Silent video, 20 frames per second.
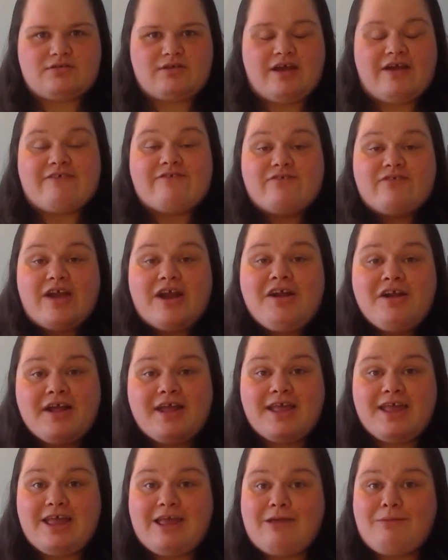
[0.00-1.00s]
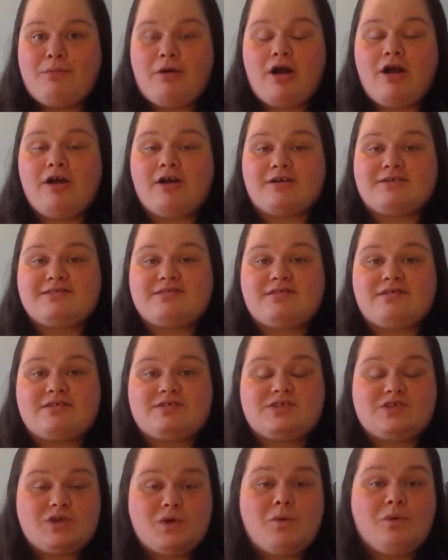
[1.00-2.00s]
a very key part
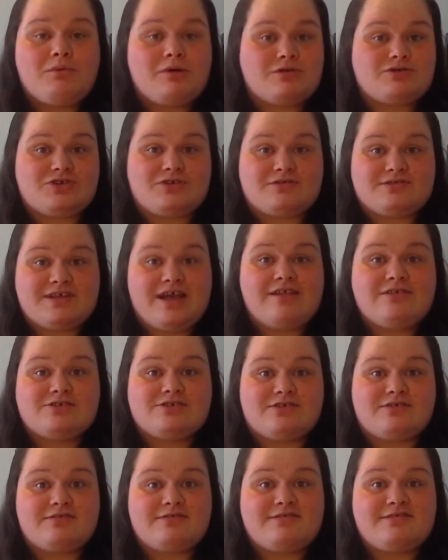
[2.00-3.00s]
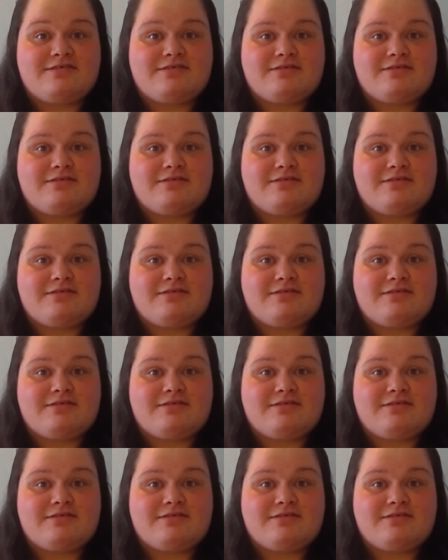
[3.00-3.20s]
to emotional intelligence.